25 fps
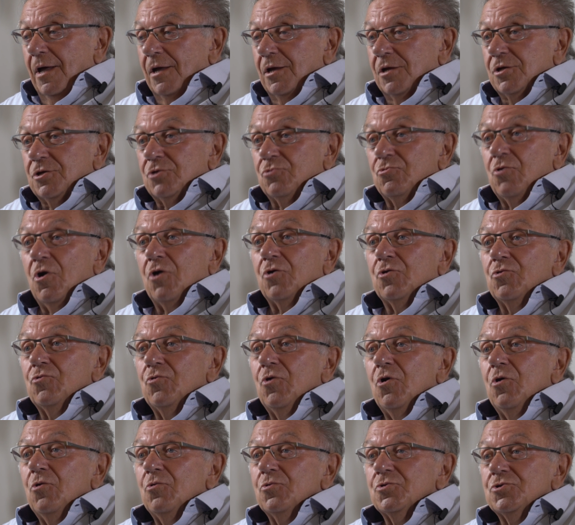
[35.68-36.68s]
rock and
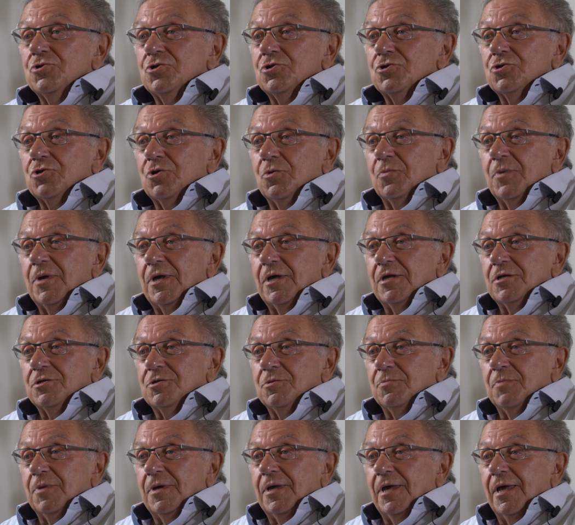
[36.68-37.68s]
roll was just coming into
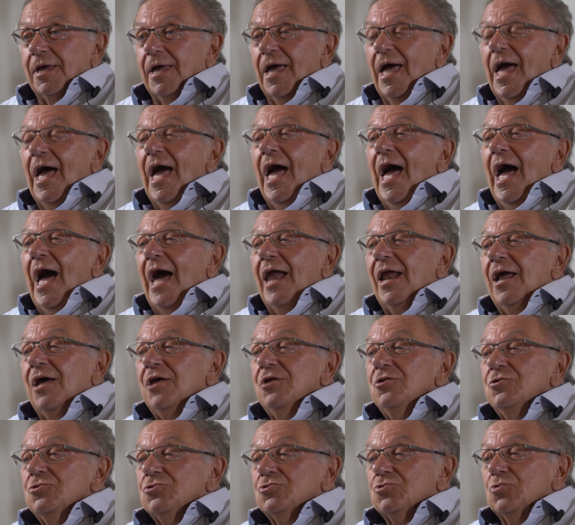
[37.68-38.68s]
being. And I
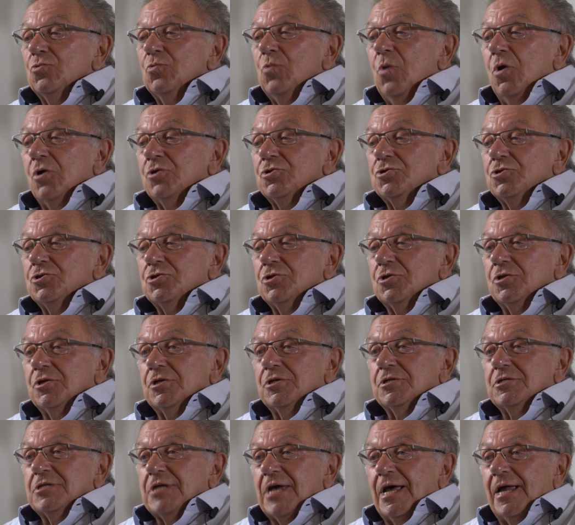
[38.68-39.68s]
used to watch the
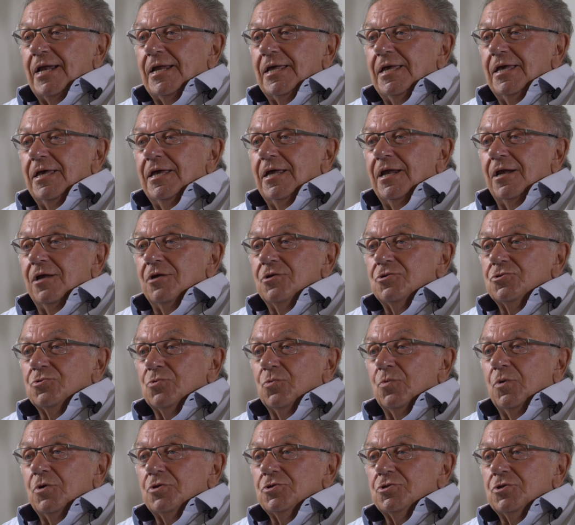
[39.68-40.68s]
telly and I used to
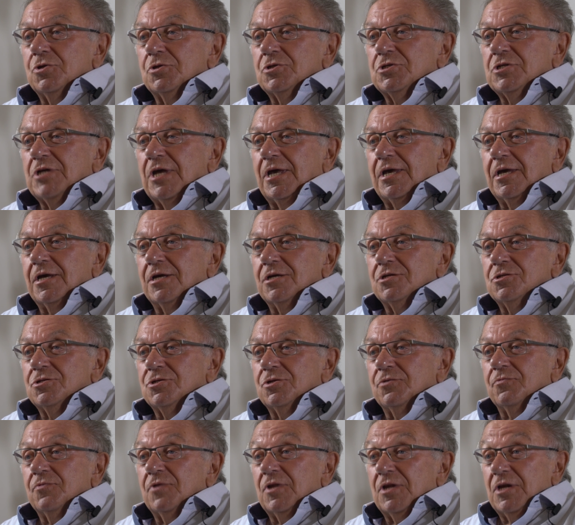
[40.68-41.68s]
watch the singers
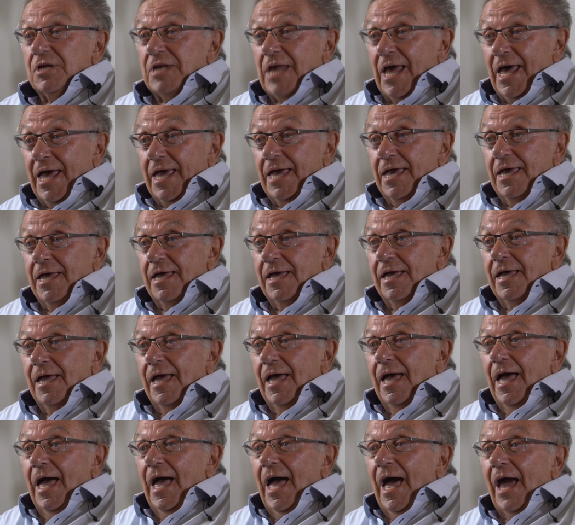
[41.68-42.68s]
of the day.
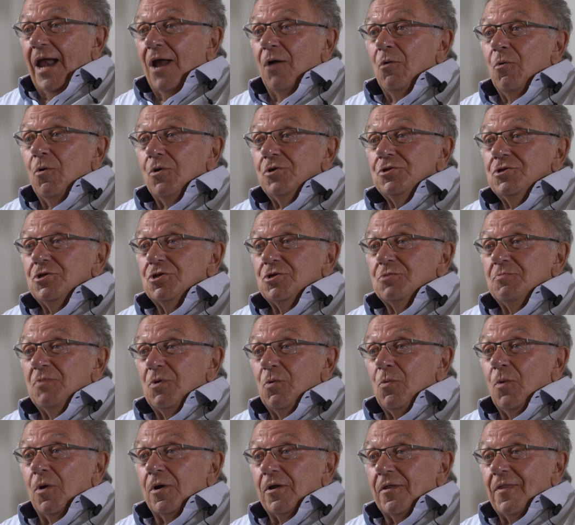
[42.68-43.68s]
And I wanted to be
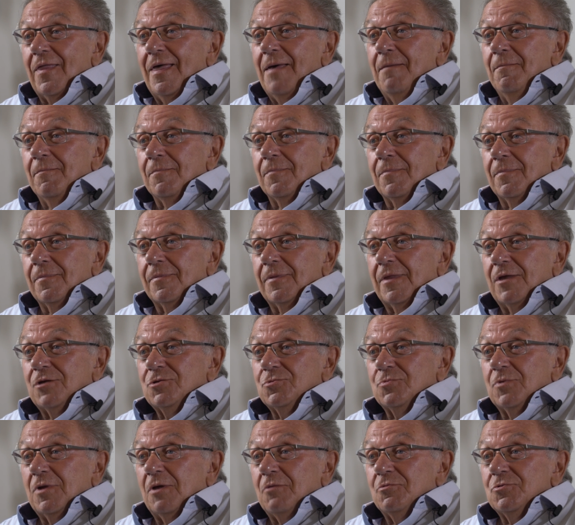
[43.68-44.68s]
one of them. That
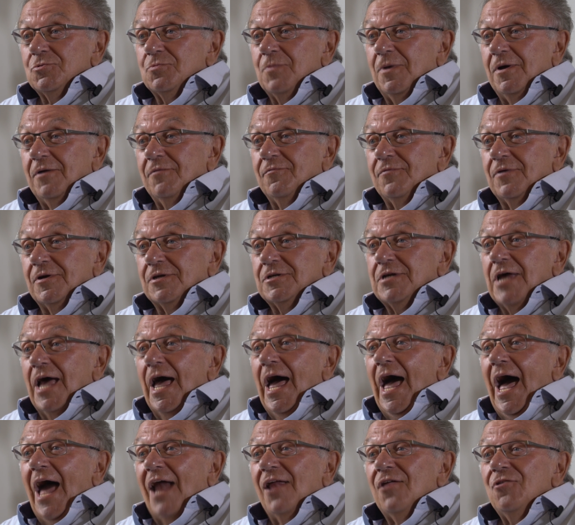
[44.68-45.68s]
was my feelings.
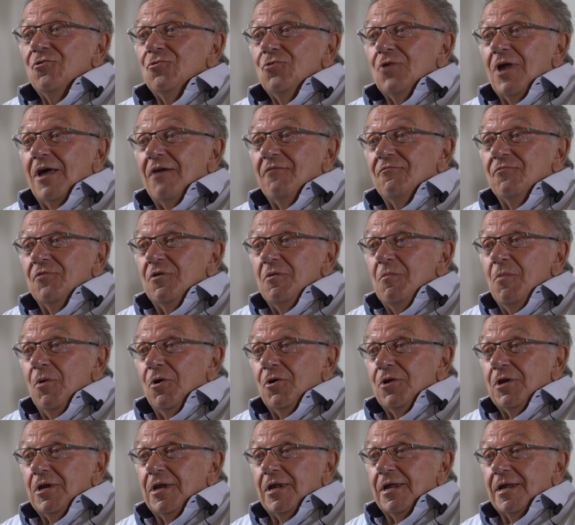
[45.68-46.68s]
And I thought
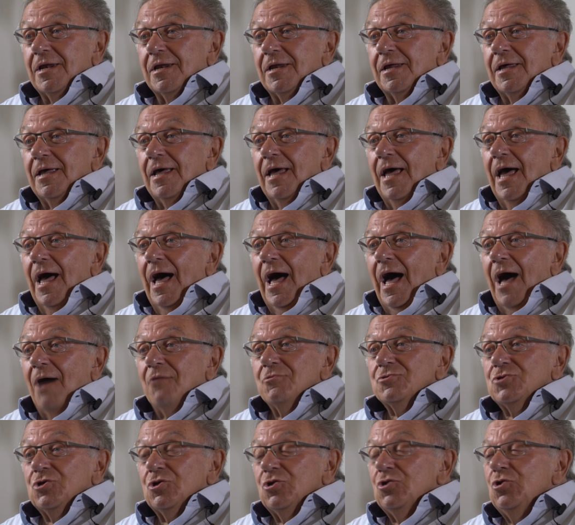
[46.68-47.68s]
everybody did. I
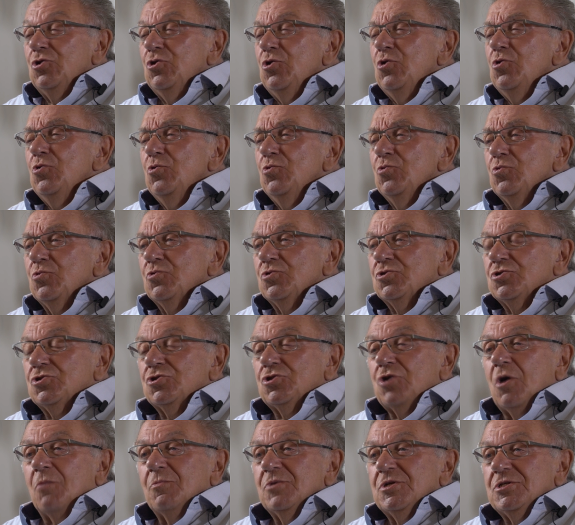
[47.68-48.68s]
was a huge
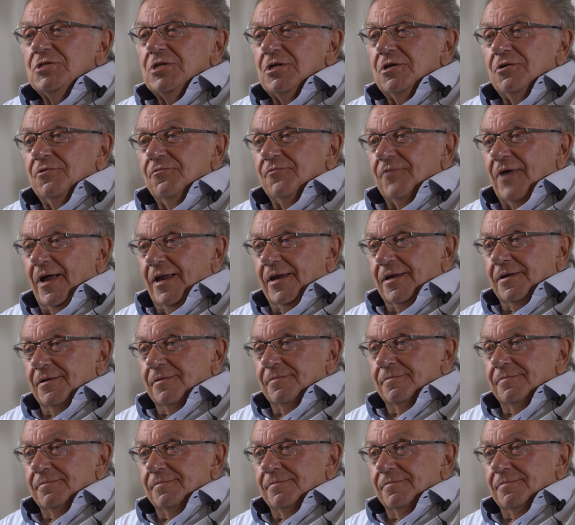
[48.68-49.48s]
Tommy Steele fan.